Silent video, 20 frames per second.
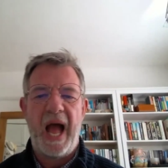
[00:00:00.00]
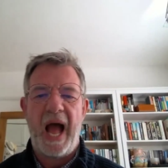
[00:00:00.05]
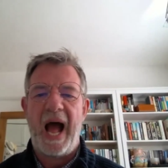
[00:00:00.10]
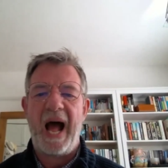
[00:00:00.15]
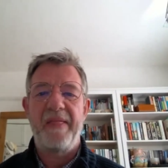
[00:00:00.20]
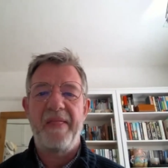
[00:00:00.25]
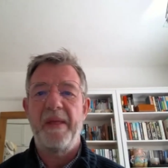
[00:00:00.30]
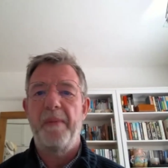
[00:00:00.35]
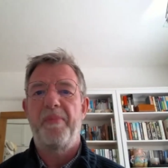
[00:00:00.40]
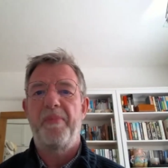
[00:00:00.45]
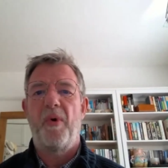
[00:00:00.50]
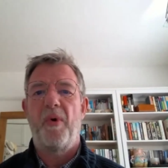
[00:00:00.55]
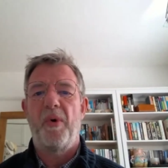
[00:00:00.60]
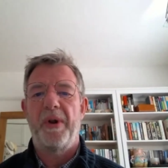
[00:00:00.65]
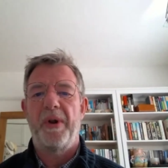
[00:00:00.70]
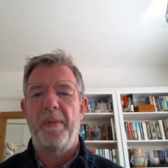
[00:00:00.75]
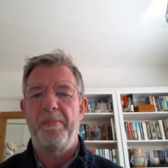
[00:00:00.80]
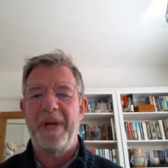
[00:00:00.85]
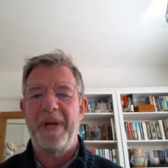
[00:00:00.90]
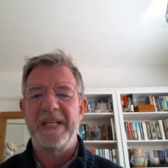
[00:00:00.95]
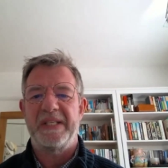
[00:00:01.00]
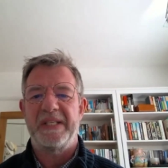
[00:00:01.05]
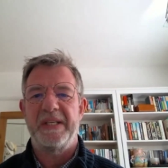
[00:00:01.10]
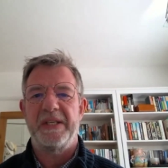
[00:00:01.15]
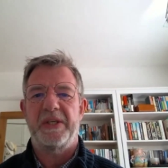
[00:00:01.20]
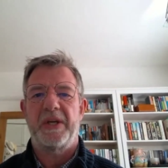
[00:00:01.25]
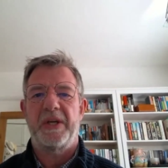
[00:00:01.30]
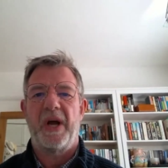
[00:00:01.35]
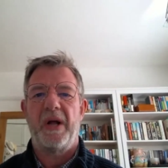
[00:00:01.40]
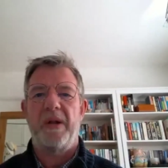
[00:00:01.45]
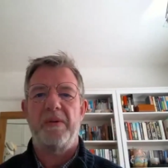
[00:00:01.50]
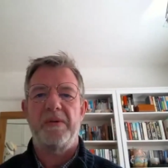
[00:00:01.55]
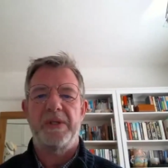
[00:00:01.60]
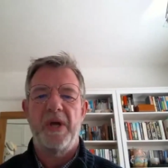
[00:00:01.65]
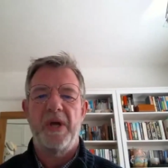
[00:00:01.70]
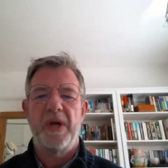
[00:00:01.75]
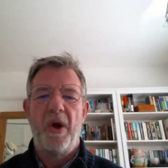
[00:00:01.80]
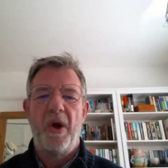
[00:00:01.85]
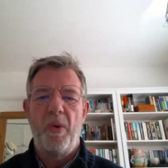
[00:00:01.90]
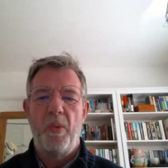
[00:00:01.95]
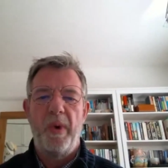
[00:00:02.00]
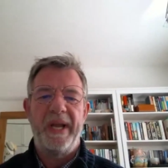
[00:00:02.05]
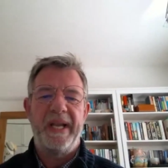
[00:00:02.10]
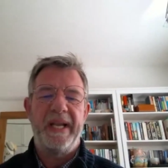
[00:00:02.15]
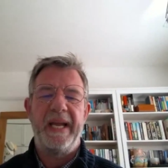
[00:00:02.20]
and the broader business goals, we